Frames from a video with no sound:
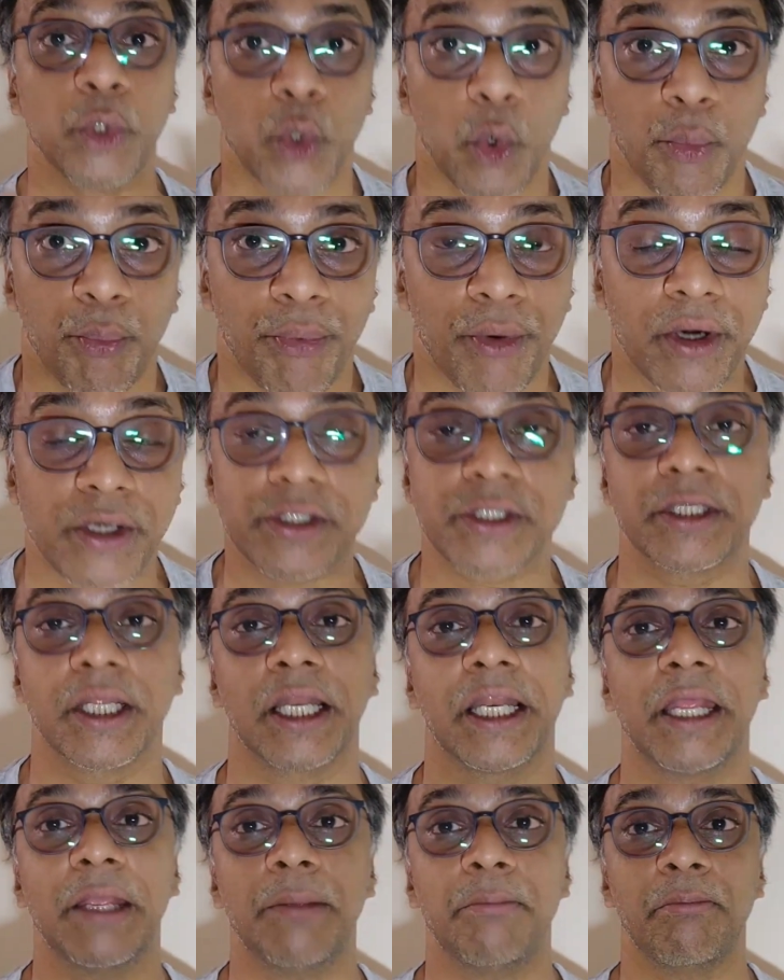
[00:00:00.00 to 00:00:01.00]
you
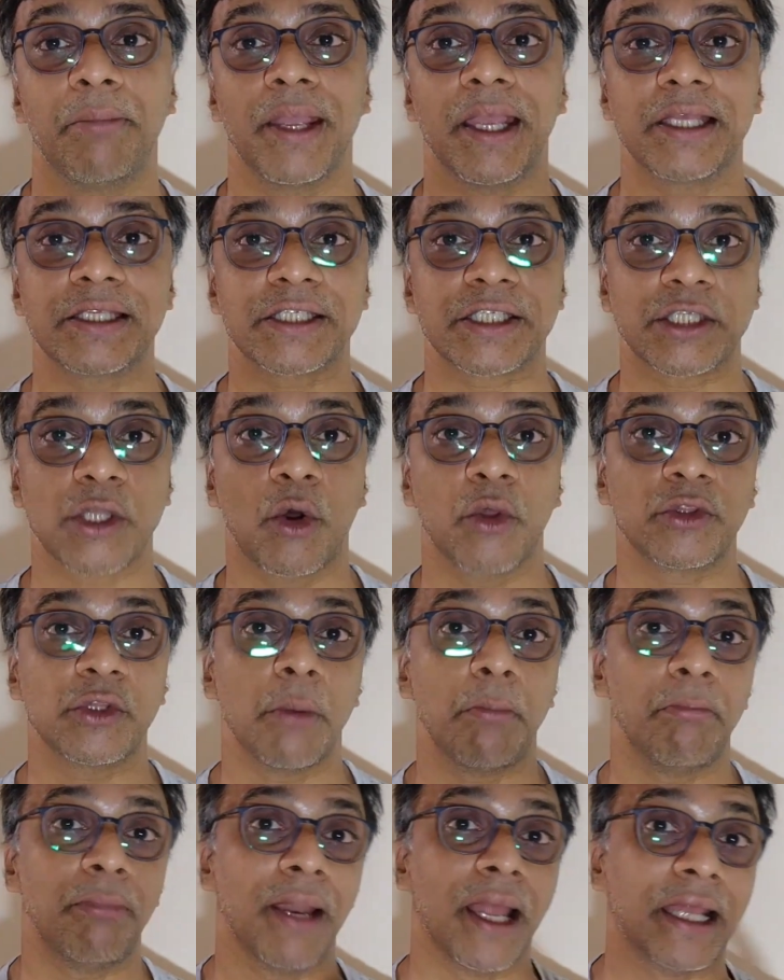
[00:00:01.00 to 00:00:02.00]
personally based on
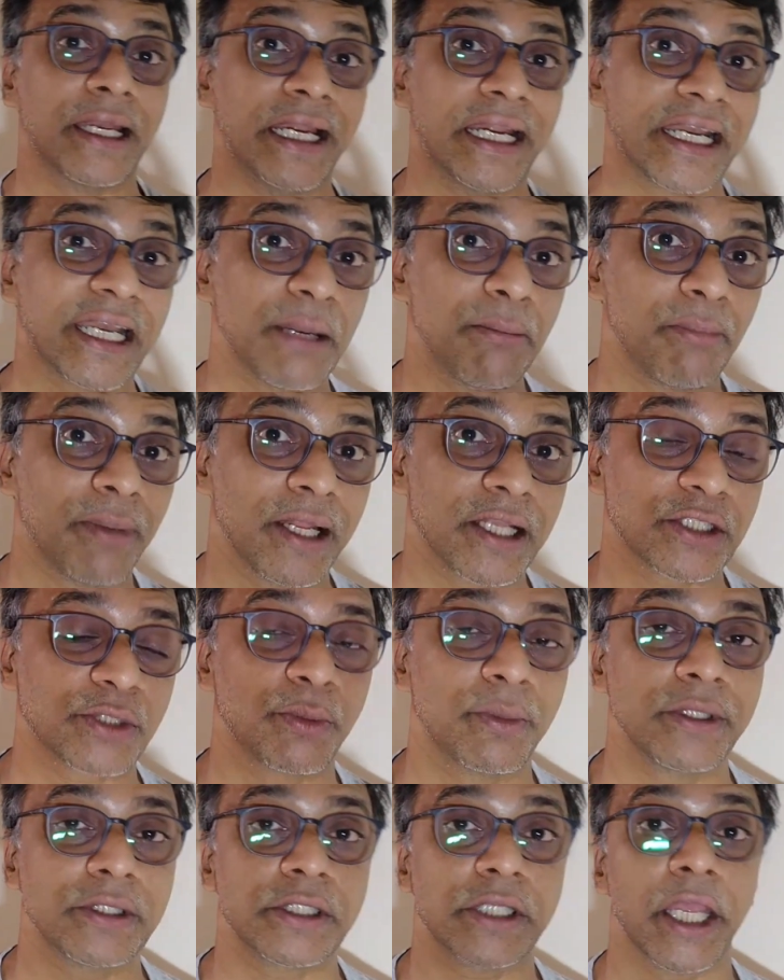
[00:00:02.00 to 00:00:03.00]
the planetary
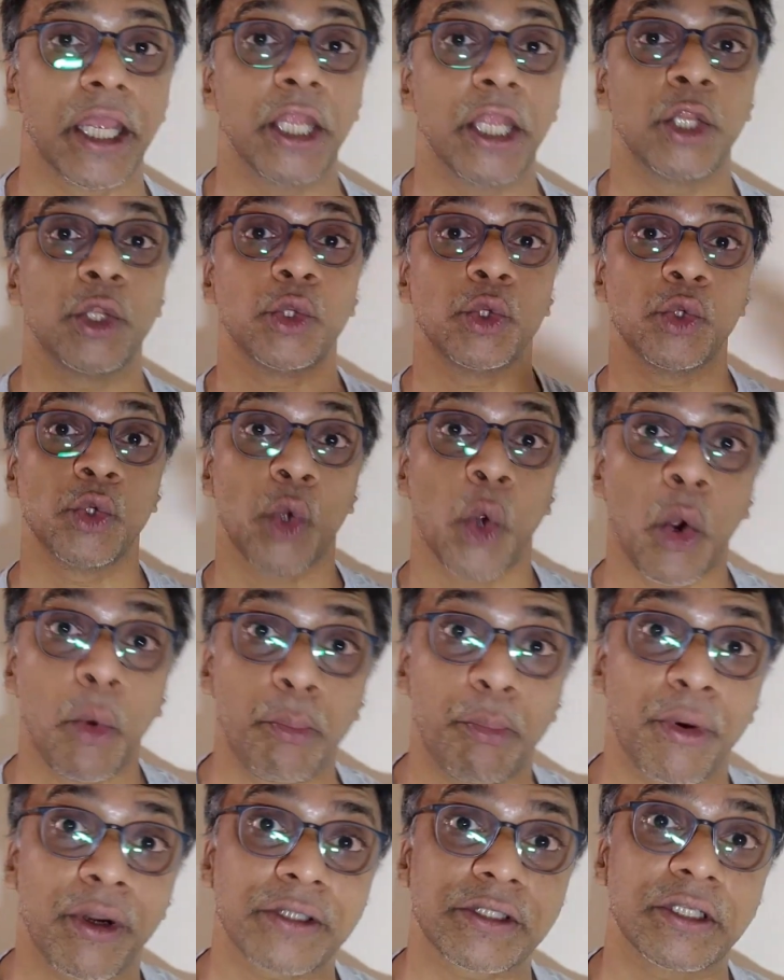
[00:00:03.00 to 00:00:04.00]
placements in
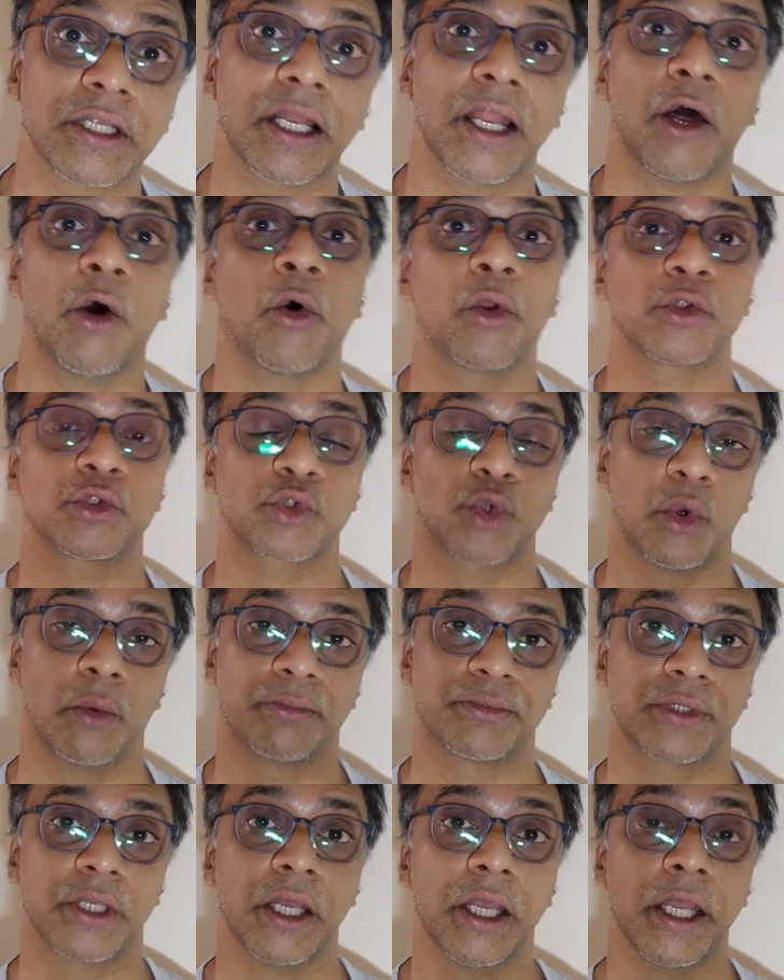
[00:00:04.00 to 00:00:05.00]
your personal
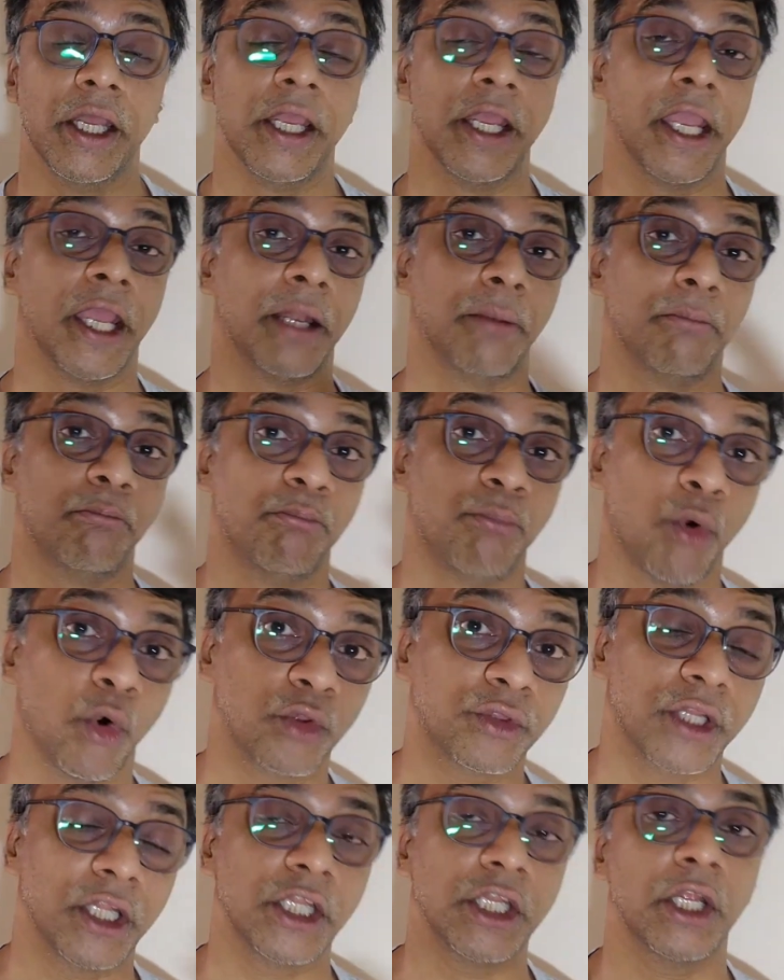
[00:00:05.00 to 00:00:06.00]
horoscopes in
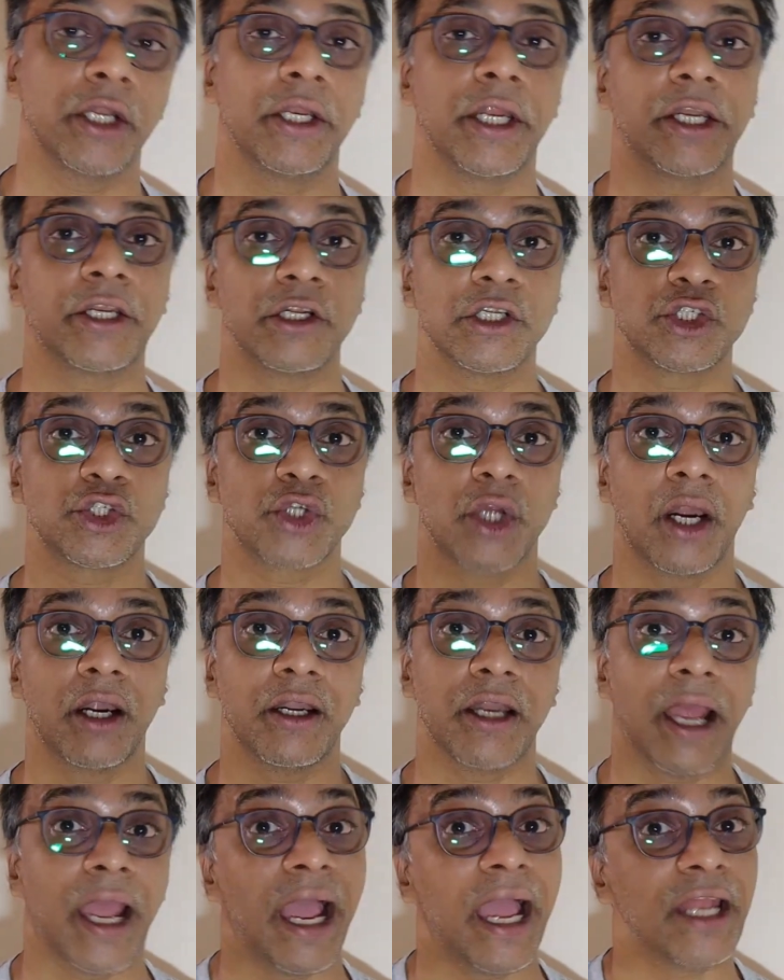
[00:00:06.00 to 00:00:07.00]
both in your natal
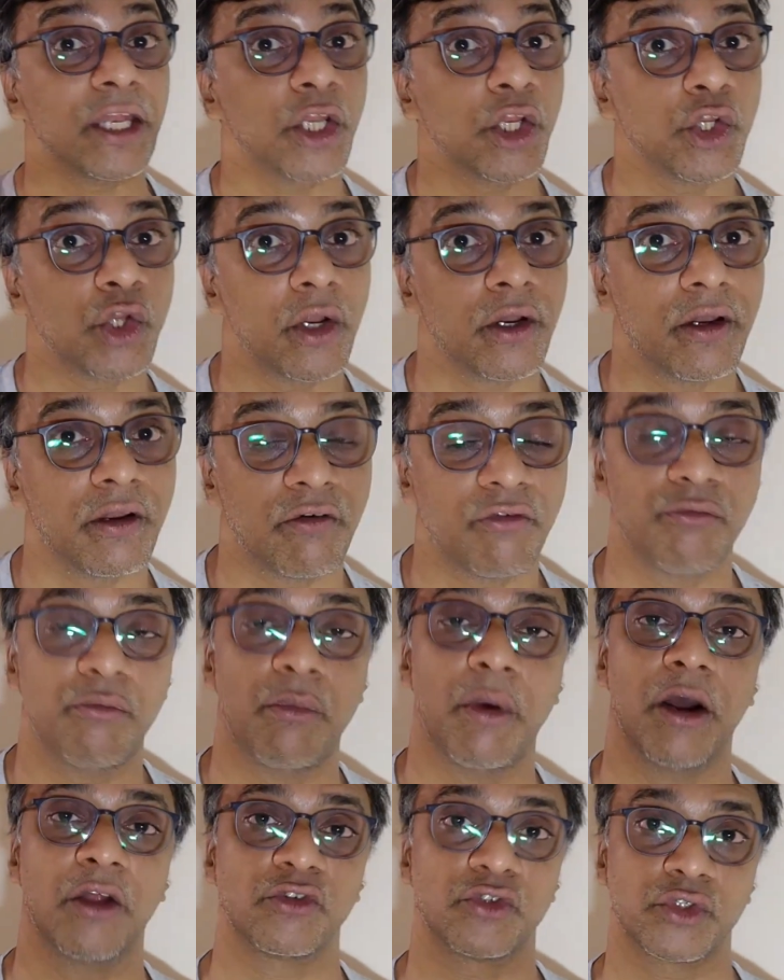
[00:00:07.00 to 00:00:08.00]
chart and in your
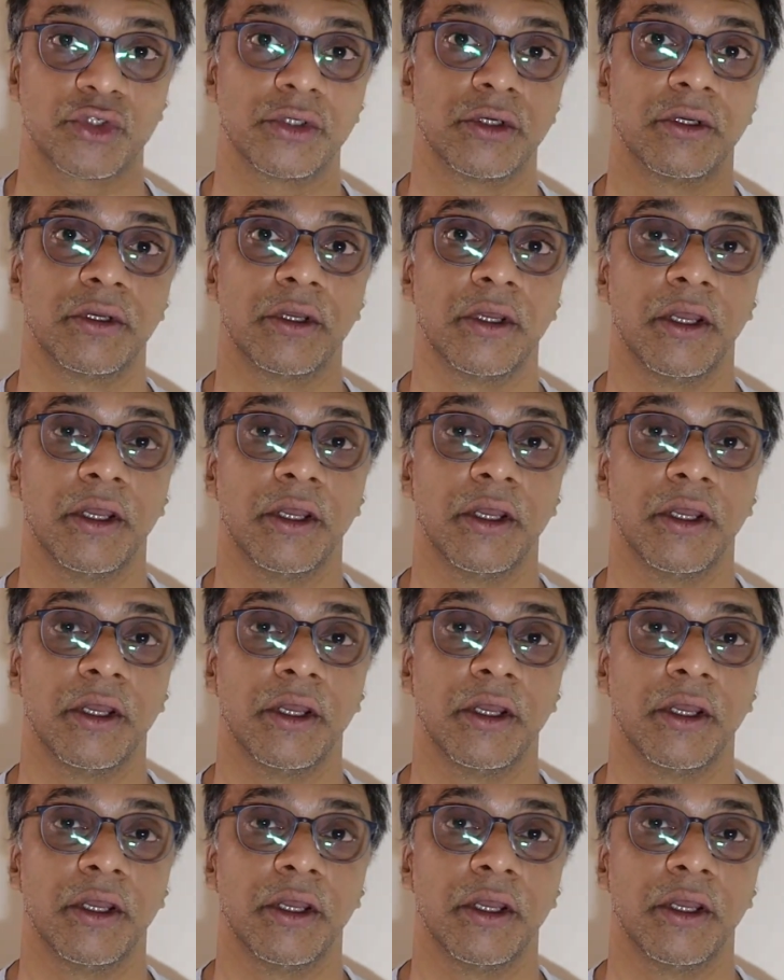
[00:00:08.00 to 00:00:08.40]
Navmansh